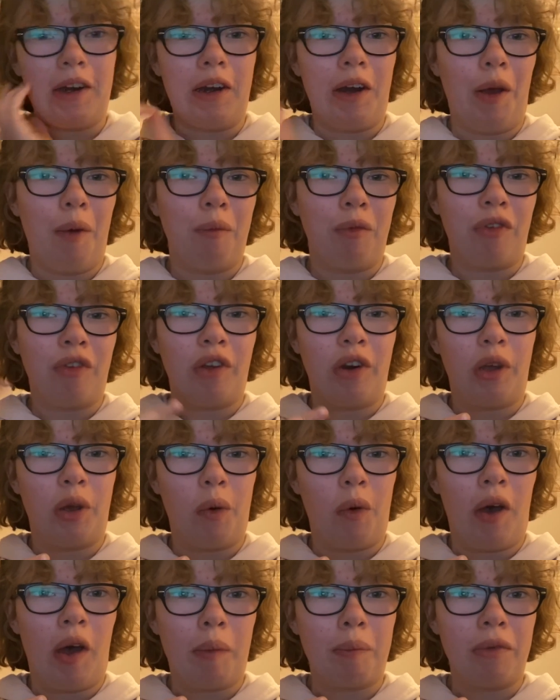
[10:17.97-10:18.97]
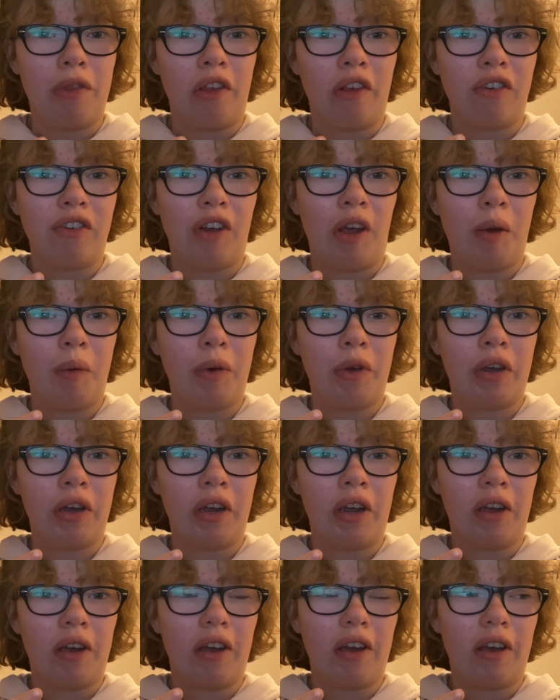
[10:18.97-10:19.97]
Now I'm just gonna go hop in the
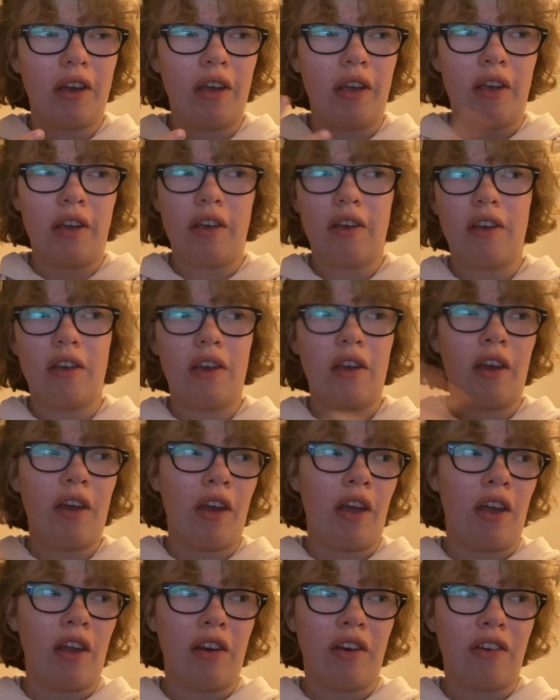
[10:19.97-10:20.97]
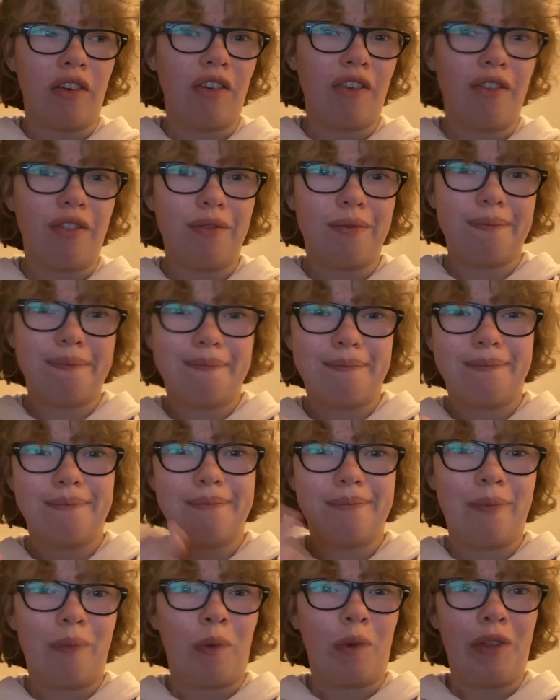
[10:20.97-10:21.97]
shower and just
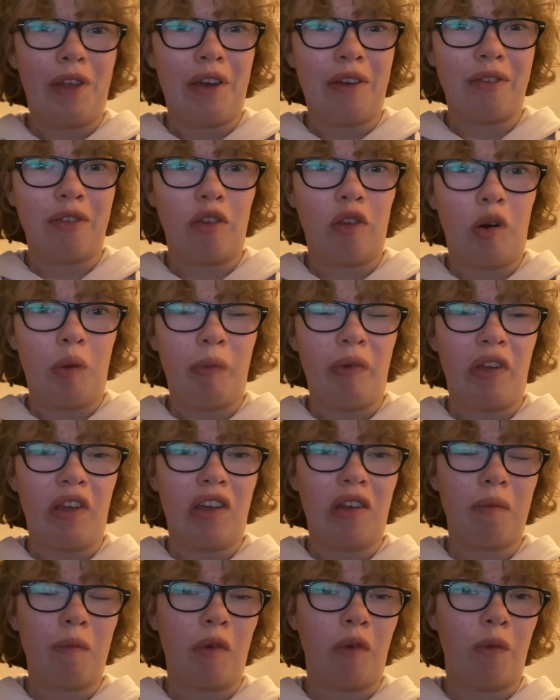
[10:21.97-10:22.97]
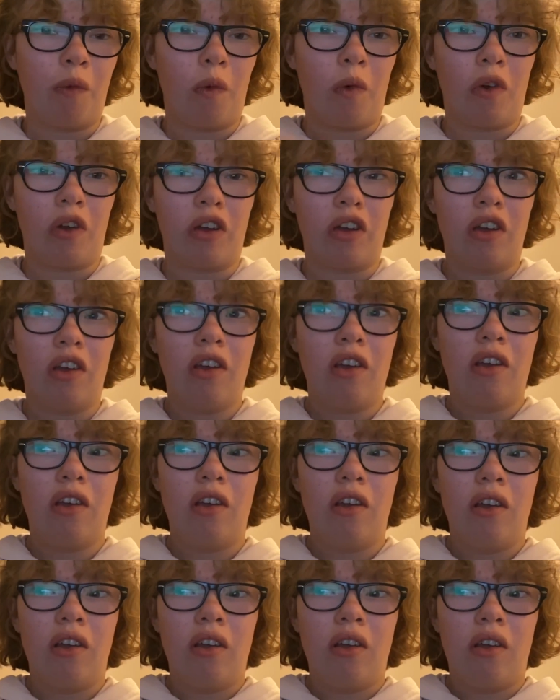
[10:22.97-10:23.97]
relax a little bit before
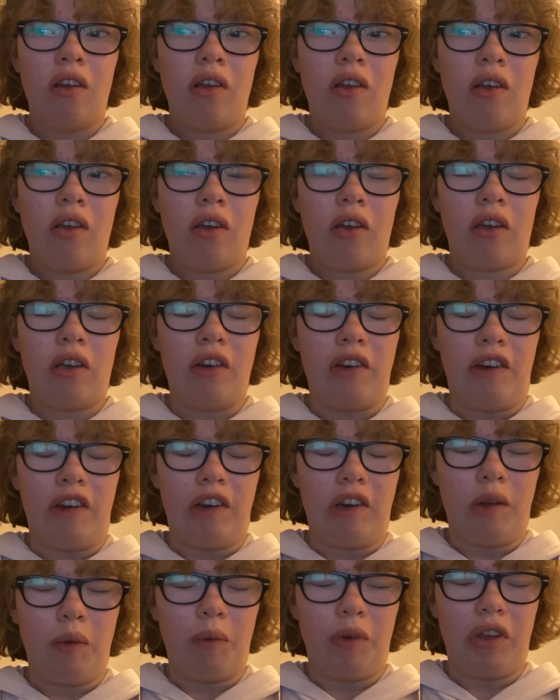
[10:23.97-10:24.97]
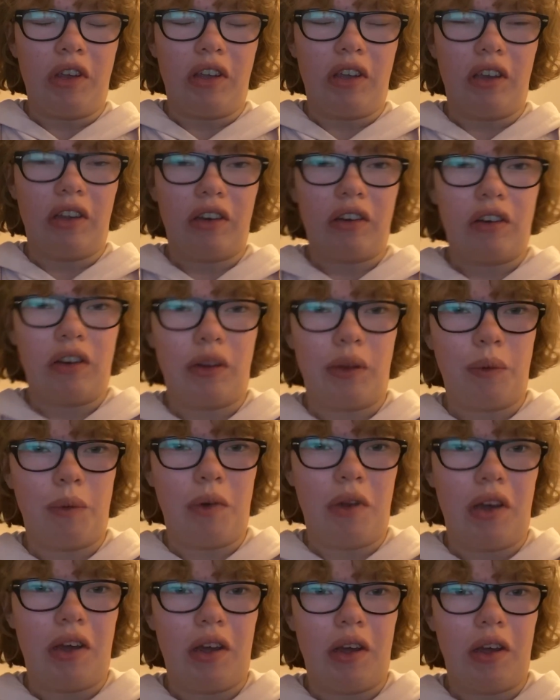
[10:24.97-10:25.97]
continuing to
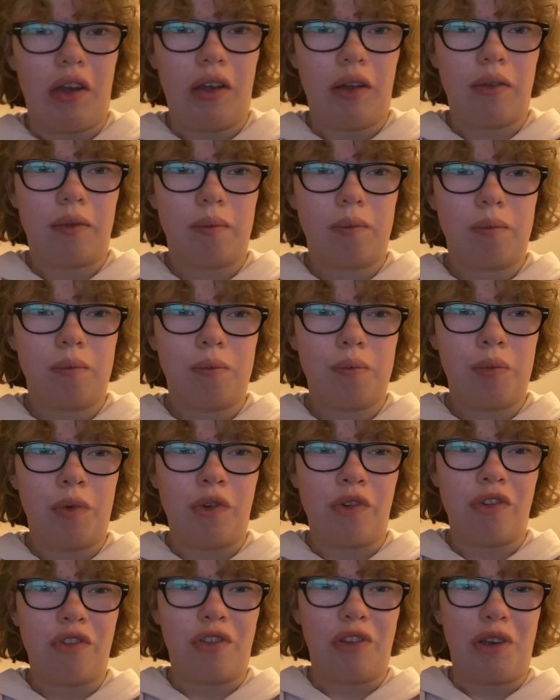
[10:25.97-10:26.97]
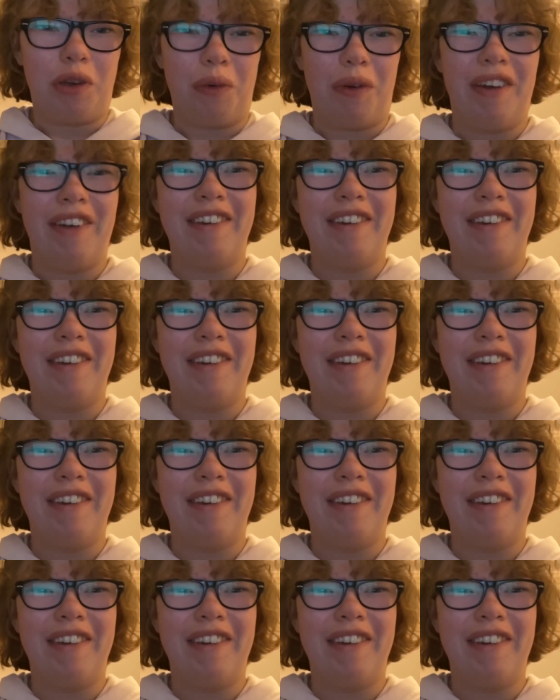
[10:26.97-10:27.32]
push through.